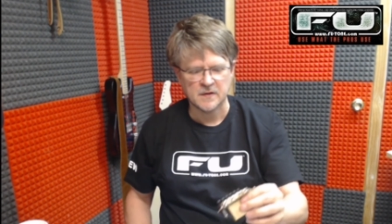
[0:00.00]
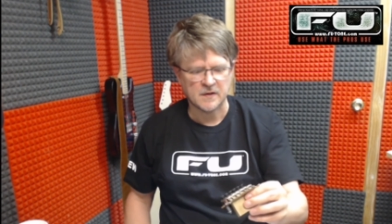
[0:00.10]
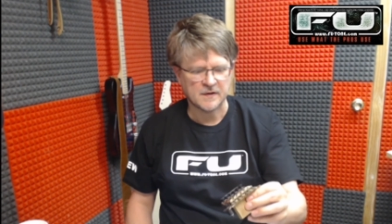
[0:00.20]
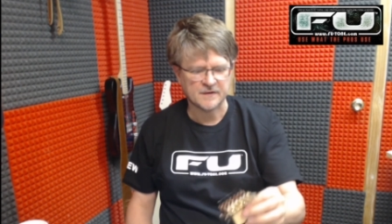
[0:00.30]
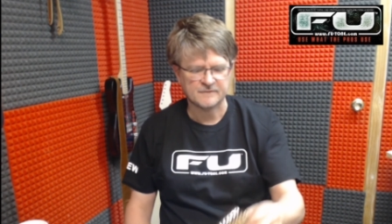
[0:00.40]

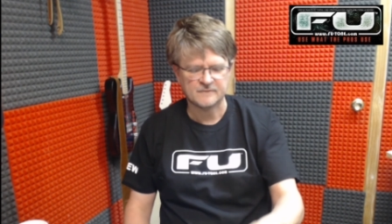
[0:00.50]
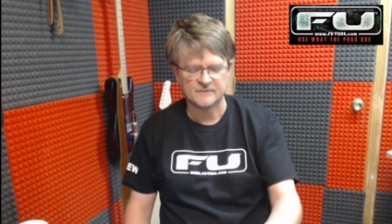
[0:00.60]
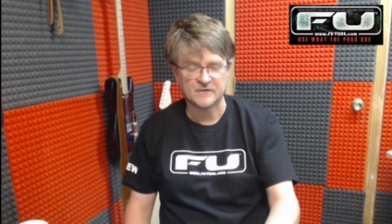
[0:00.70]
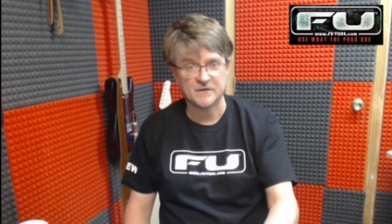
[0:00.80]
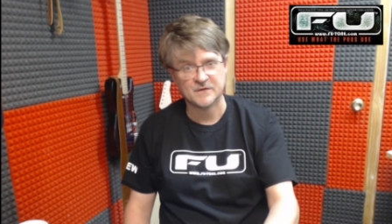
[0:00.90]

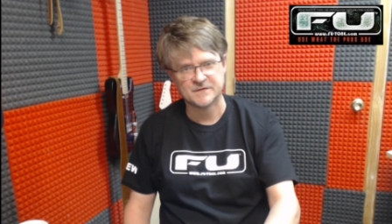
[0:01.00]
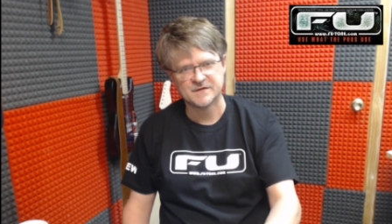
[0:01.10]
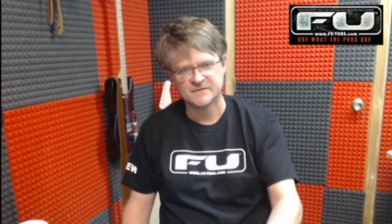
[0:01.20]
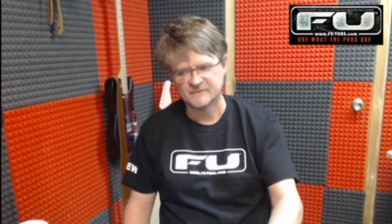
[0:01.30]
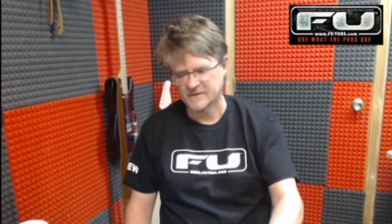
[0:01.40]
Floyd
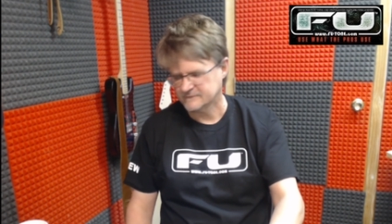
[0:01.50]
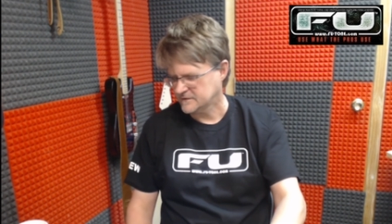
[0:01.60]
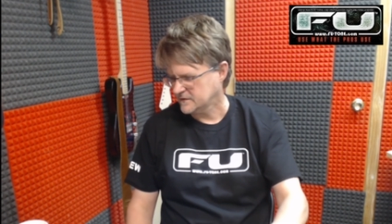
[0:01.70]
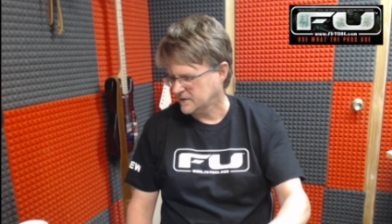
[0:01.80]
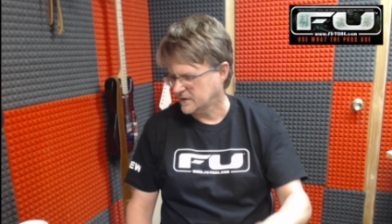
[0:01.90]
Roses
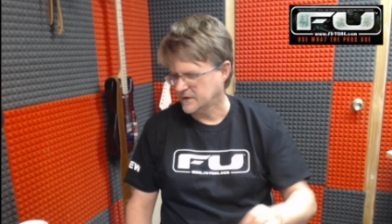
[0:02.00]
forever.